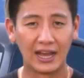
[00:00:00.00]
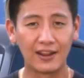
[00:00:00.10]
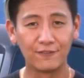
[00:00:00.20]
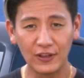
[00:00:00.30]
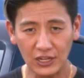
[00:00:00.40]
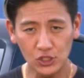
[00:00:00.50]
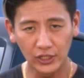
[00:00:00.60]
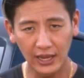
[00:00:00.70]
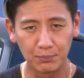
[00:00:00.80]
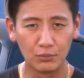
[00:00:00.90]
and
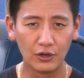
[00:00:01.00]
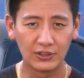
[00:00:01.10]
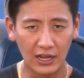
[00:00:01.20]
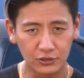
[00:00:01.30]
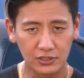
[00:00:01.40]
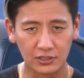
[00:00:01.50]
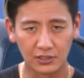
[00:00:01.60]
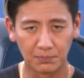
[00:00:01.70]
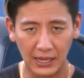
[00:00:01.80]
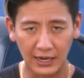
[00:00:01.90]
eventually I moved out to
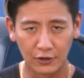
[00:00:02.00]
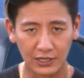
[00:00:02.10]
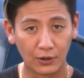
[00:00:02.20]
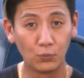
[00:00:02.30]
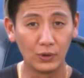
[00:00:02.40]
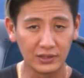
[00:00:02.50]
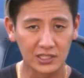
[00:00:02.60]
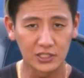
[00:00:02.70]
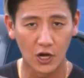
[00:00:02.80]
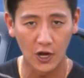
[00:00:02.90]
the Bay Area with
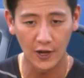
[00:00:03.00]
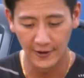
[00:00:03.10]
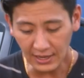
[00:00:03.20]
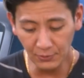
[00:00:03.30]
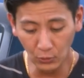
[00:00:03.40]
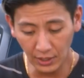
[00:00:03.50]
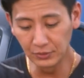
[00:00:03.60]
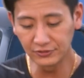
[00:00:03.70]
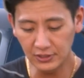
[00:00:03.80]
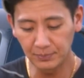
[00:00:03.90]
this car. And when I
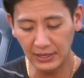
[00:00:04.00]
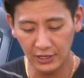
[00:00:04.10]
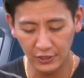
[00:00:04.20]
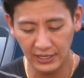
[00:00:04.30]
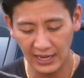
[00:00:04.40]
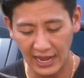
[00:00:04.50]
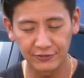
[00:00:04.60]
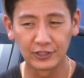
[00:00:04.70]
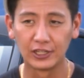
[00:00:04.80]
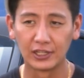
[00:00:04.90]
moved to the Bay Area
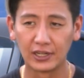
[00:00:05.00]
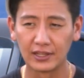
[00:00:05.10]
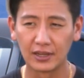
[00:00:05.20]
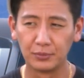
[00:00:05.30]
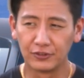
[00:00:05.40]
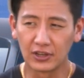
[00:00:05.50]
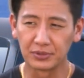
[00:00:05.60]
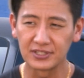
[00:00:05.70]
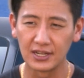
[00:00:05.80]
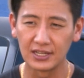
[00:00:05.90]
after, I think I moved a
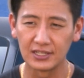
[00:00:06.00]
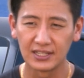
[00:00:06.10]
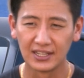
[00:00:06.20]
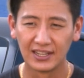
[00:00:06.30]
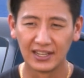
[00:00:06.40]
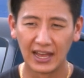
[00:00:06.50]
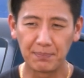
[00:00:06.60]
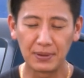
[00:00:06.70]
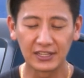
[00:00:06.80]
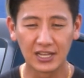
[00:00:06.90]
couple cities, I
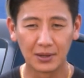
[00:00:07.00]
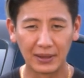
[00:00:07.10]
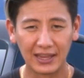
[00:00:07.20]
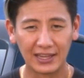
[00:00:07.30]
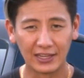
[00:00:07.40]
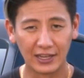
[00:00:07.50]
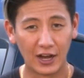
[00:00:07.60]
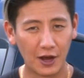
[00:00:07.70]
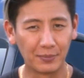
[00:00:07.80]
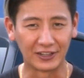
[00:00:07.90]
picked up a
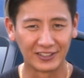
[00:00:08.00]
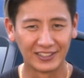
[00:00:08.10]
Hummer.